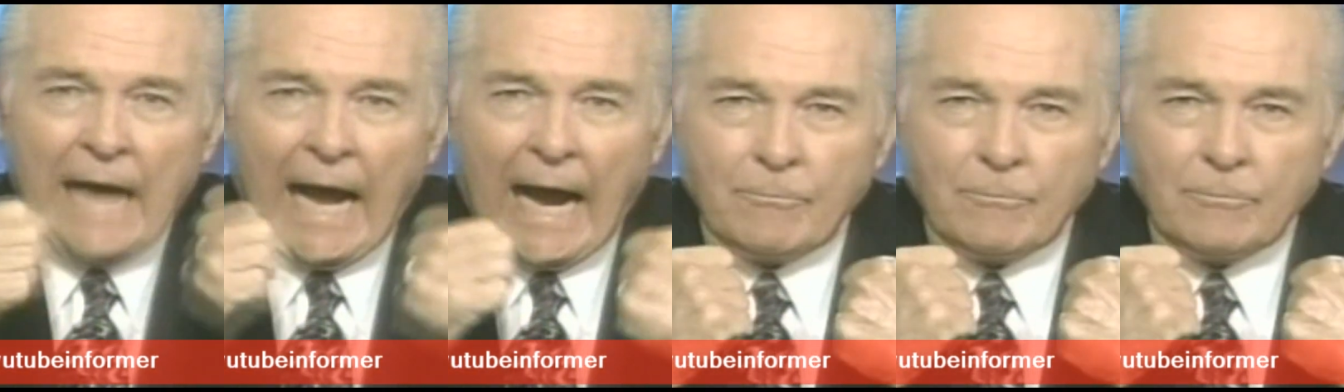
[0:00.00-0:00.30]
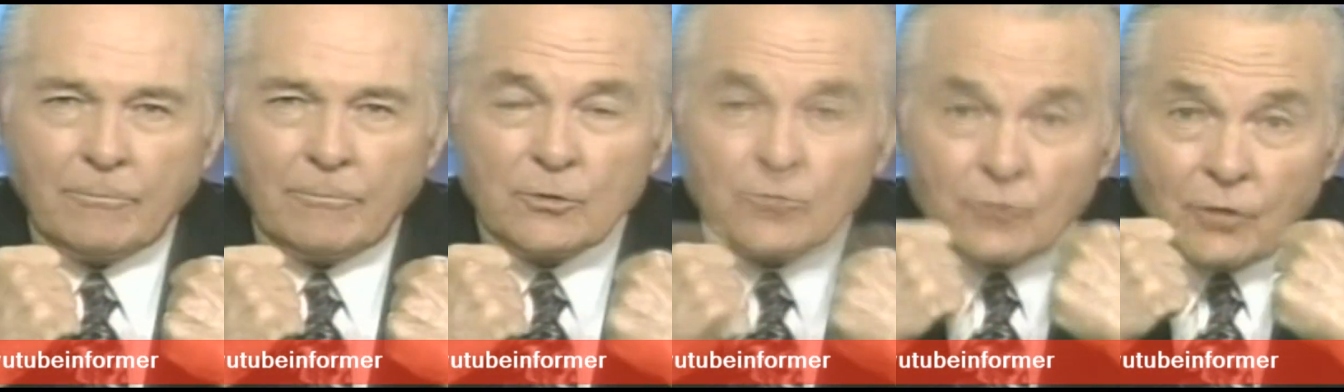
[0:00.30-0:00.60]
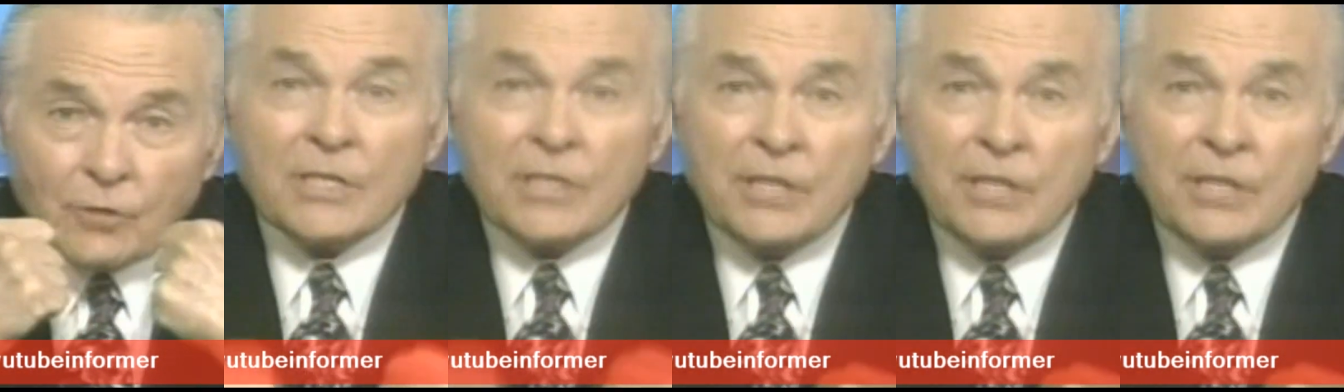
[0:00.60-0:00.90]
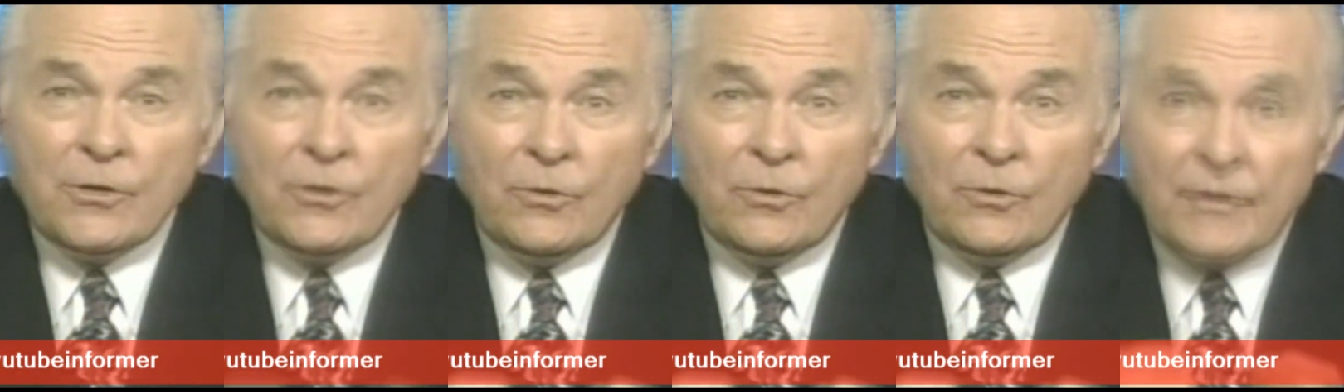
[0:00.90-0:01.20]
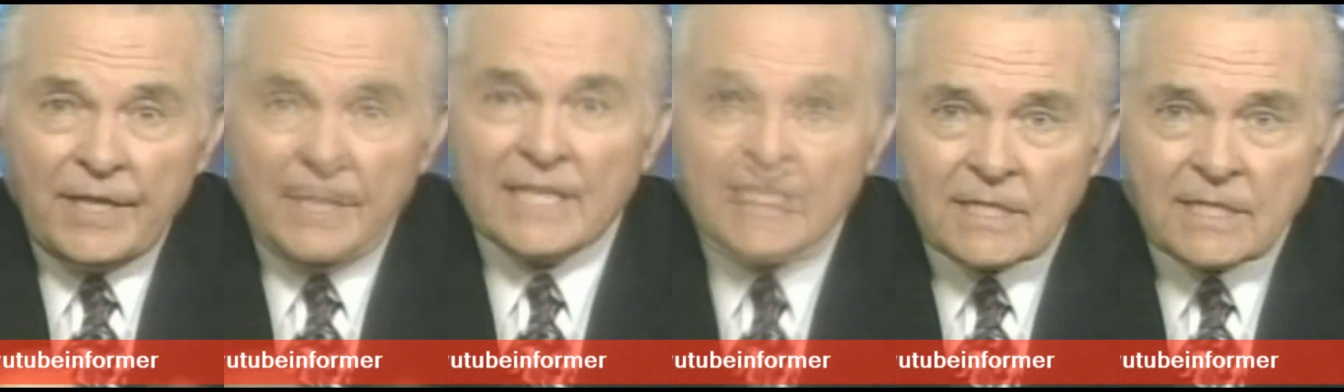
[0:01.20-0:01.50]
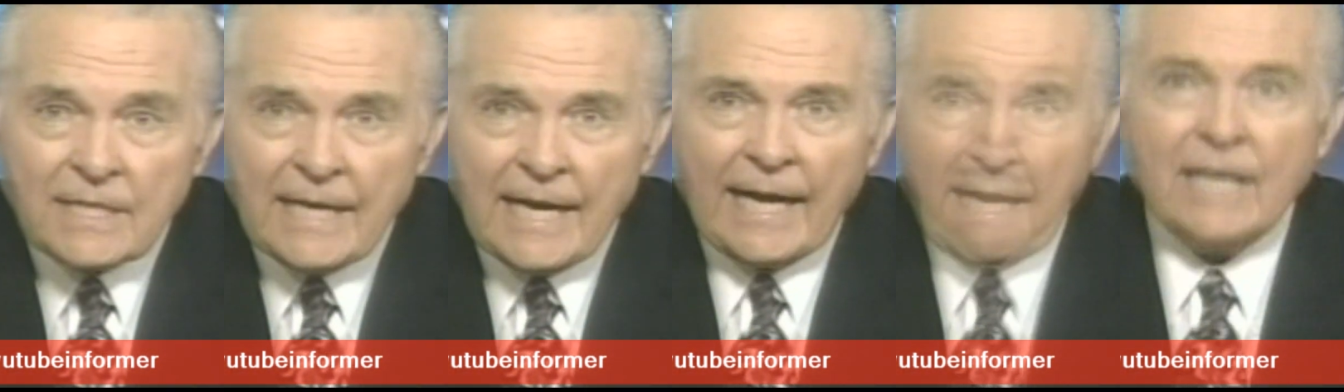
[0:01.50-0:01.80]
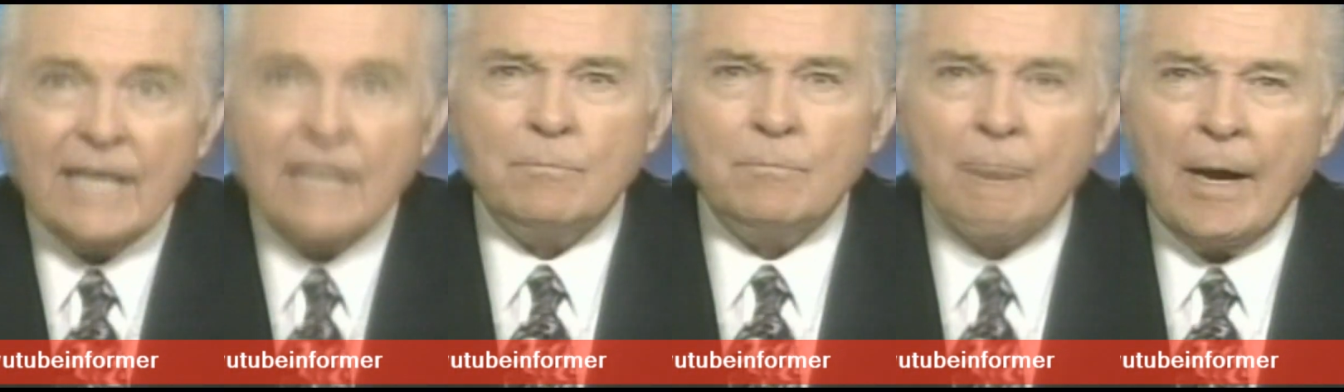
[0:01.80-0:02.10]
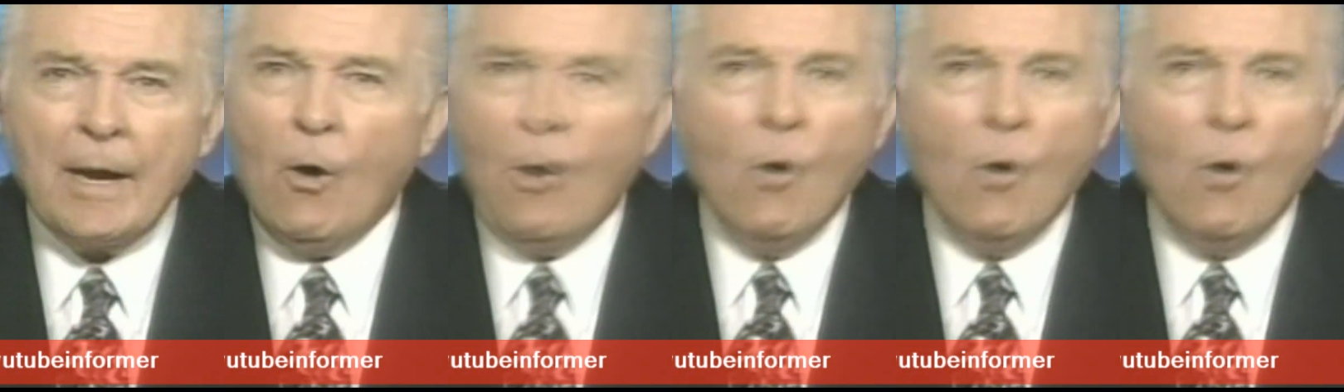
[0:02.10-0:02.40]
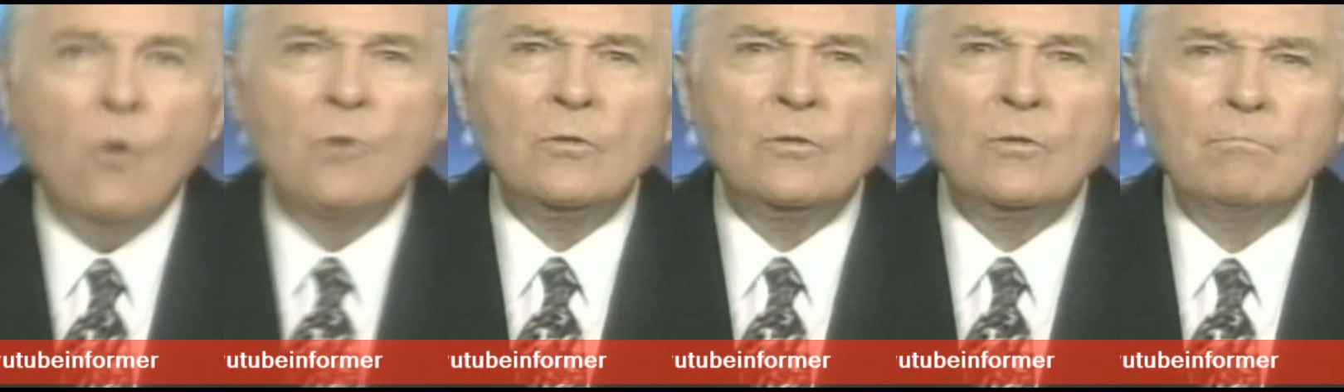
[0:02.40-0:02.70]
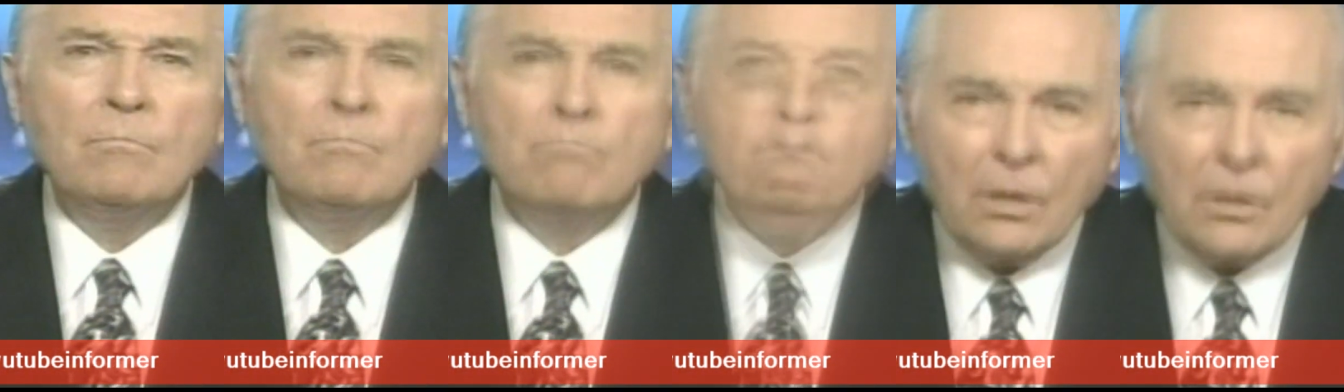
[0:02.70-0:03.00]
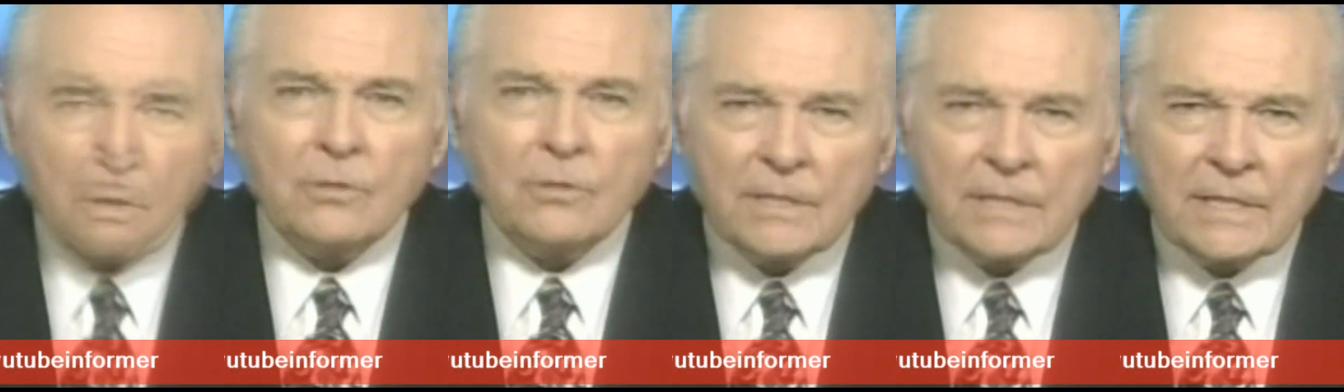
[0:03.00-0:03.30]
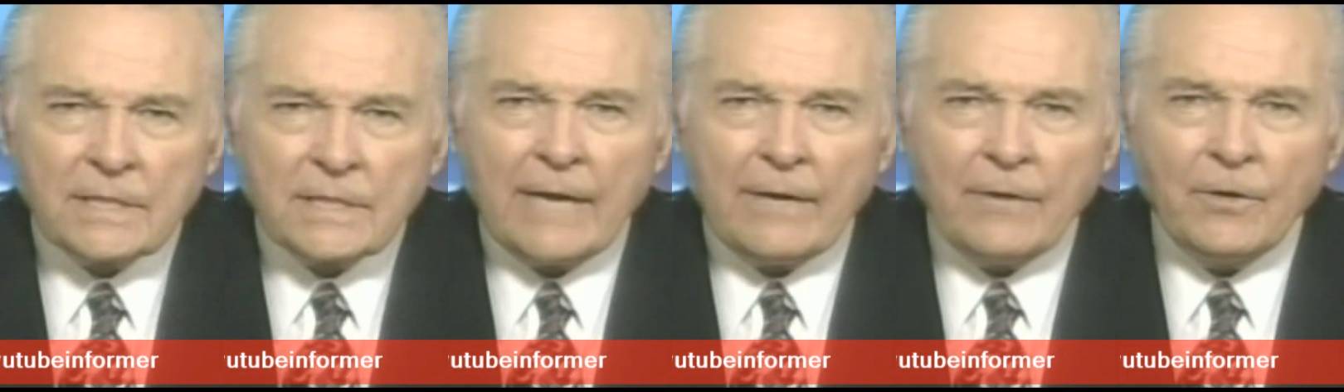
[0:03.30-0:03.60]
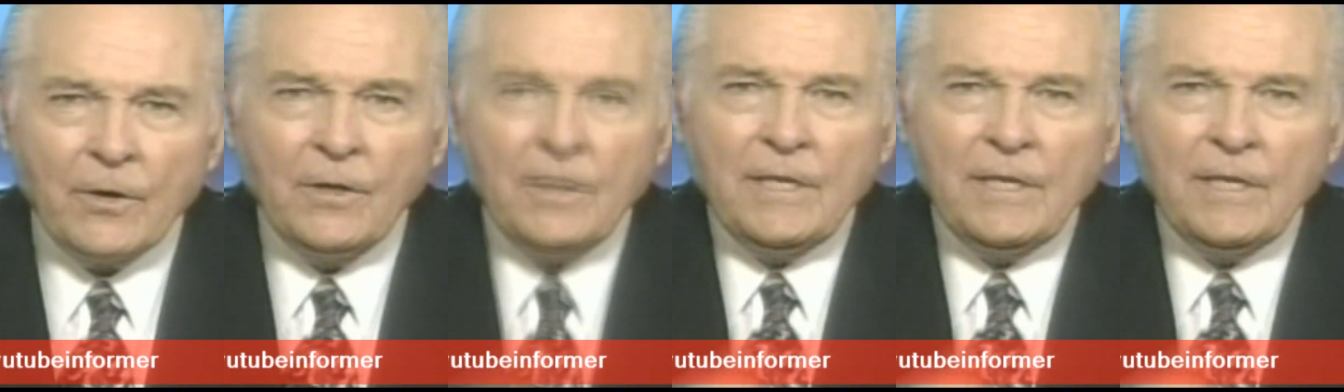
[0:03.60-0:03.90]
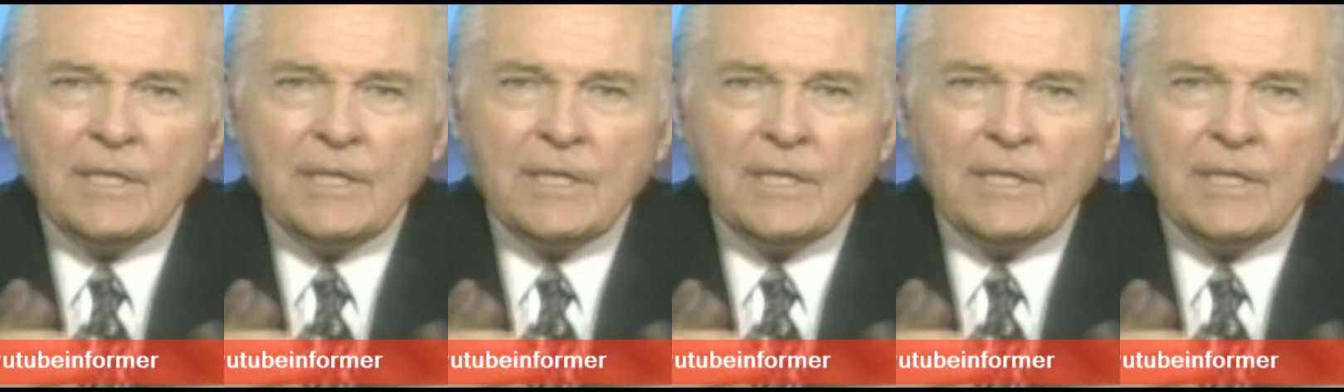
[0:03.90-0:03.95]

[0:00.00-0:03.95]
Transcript: I trust in you this day as my own personal Savior.